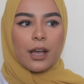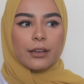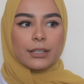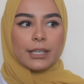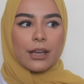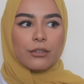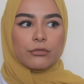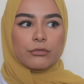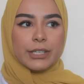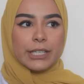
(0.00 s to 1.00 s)
I get
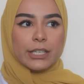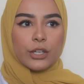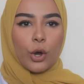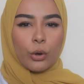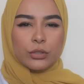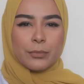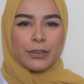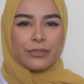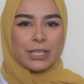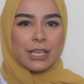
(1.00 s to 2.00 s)
really cold,
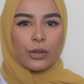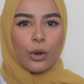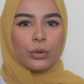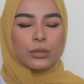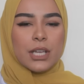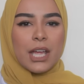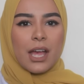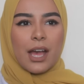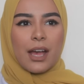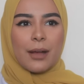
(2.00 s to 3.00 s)
my feet get cold
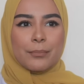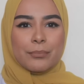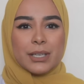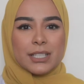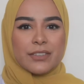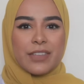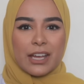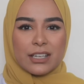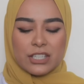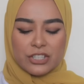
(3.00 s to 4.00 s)
um, because of the
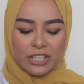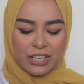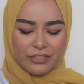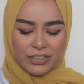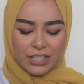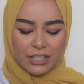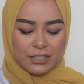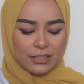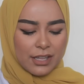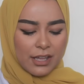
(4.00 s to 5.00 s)
air conditioning and everything
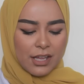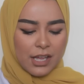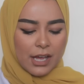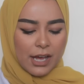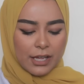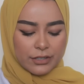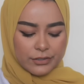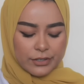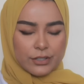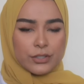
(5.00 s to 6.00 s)
in there
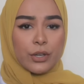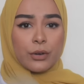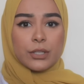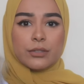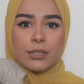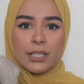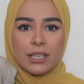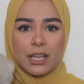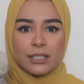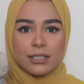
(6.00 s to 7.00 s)
and uh, so it's
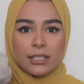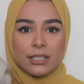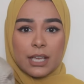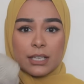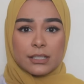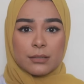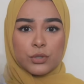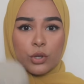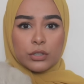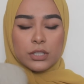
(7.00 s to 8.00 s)
really nice to take
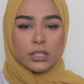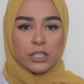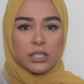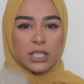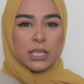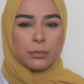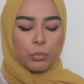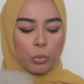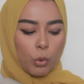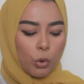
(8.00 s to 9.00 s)
some socks just to keep
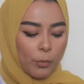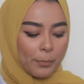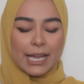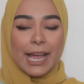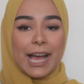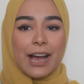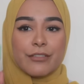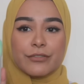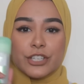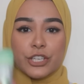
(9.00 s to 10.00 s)
warm. I
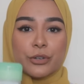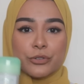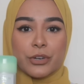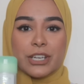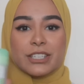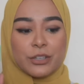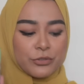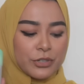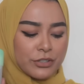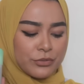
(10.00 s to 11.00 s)
have deodorant.
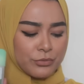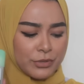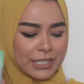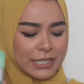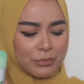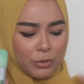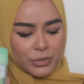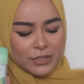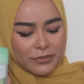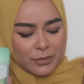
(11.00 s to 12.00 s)
Deodorant is really
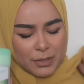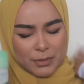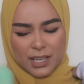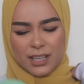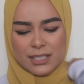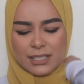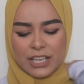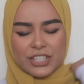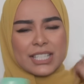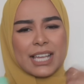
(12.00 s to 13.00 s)
important for me because
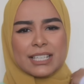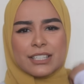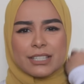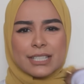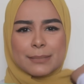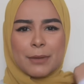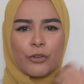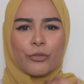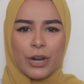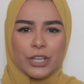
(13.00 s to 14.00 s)
I just like to
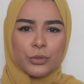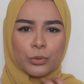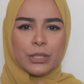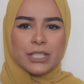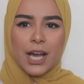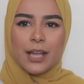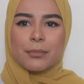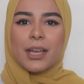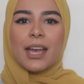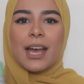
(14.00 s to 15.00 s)
smell fresh all the
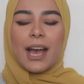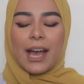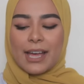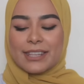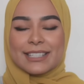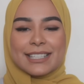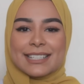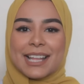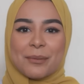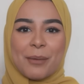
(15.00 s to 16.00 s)
time and this
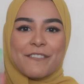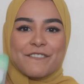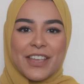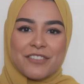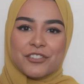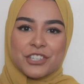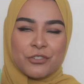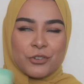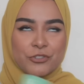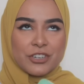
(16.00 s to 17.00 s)
is like my favorite
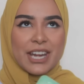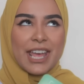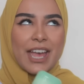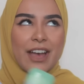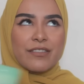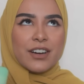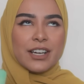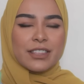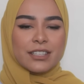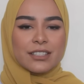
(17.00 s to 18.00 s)
deodorant
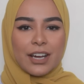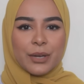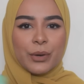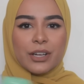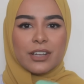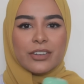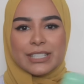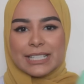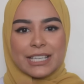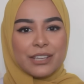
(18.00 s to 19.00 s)
ever in the entire world.
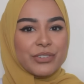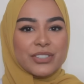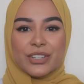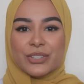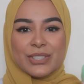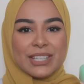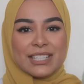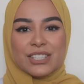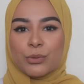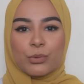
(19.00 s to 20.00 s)
Honestly, if you start using
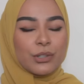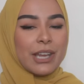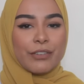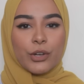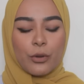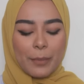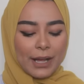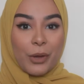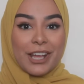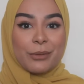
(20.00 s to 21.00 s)
this, you will never go
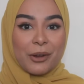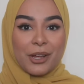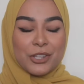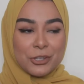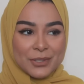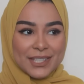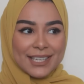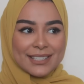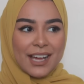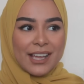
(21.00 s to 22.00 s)
back. When I use
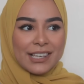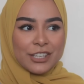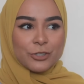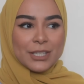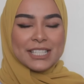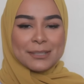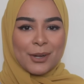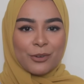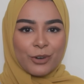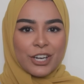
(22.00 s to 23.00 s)
this, I literally
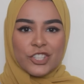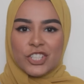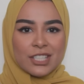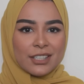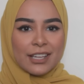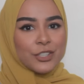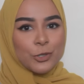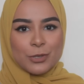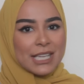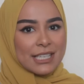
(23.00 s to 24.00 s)
smell fresh until like
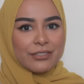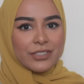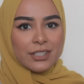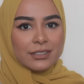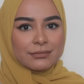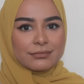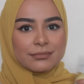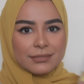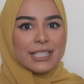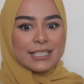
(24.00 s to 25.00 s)
two days after.
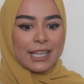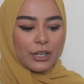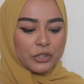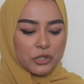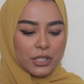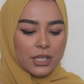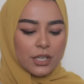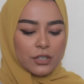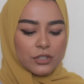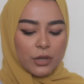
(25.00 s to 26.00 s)
It's that good.
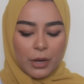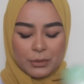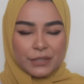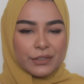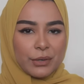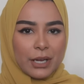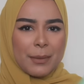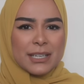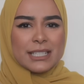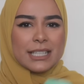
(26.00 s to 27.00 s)
So I would definitely
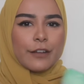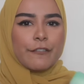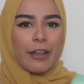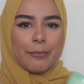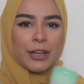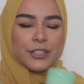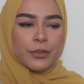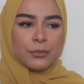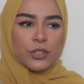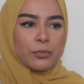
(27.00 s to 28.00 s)
recommend it. It's like
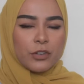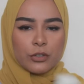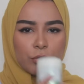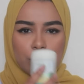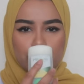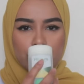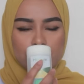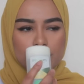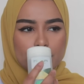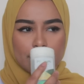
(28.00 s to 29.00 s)
£5 from Superdrug or
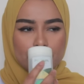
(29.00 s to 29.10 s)
Boots,